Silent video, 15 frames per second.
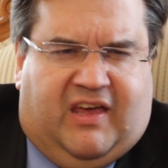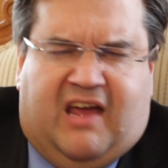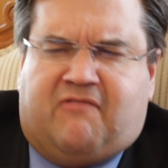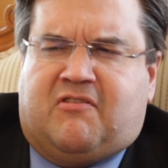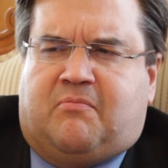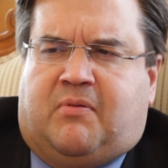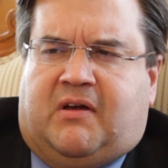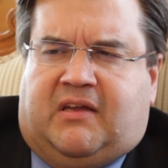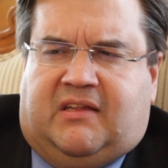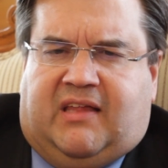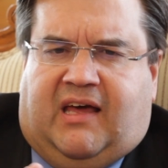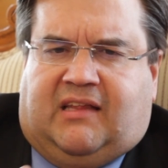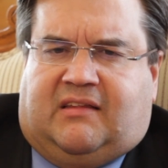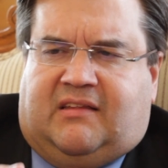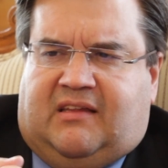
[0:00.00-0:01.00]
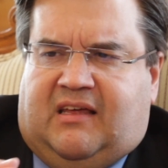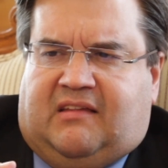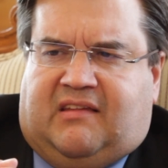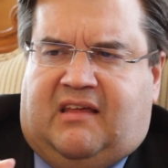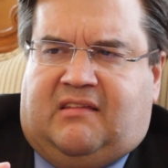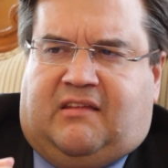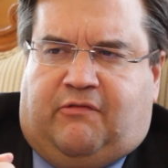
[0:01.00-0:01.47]
everybody that
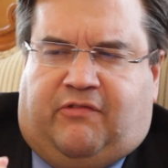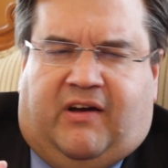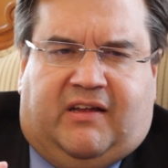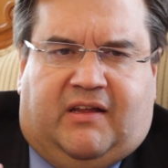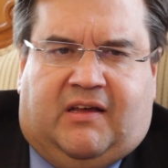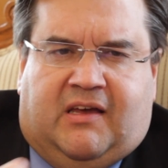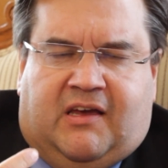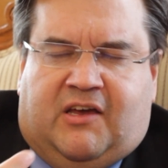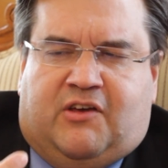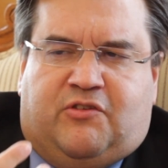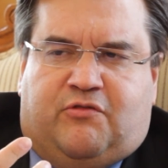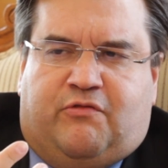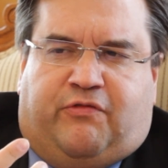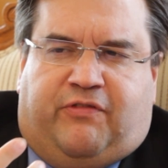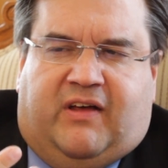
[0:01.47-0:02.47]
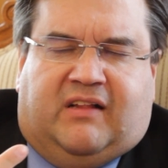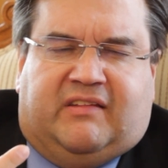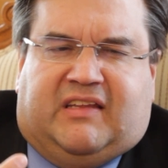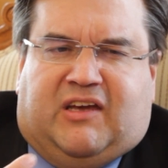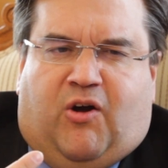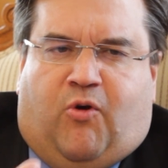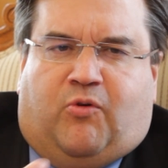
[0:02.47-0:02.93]
identified it. You
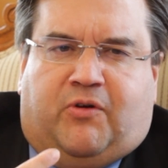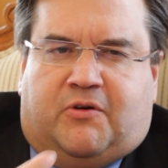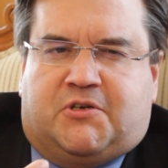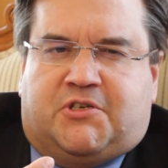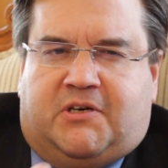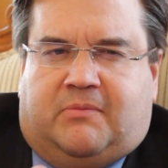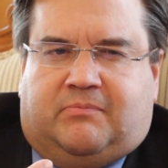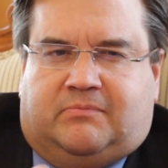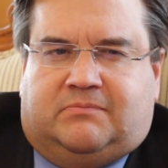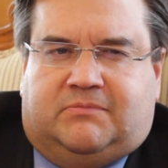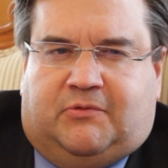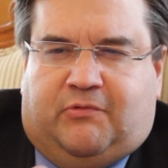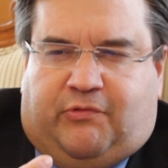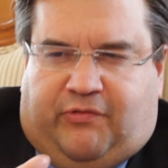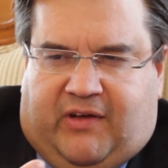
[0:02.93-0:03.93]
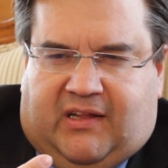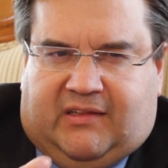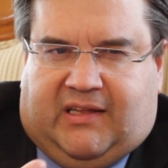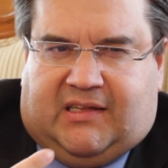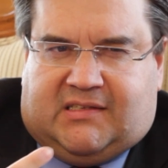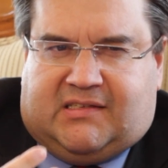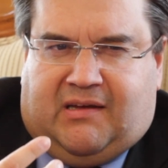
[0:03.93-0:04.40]
felt the ownership, you felt
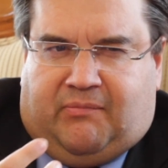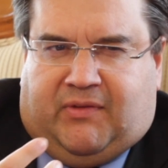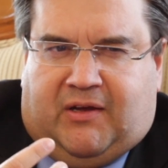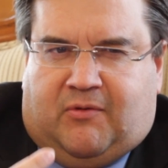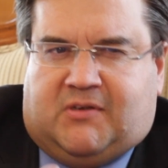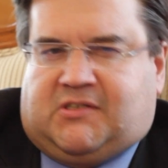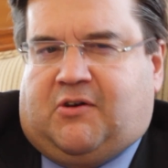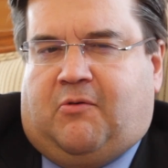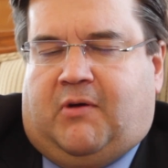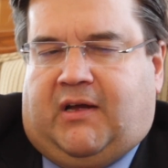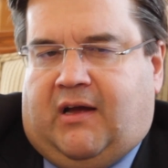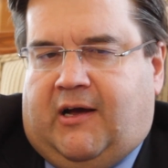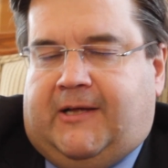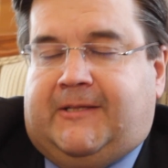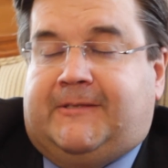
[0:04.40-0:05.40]
that something was going on.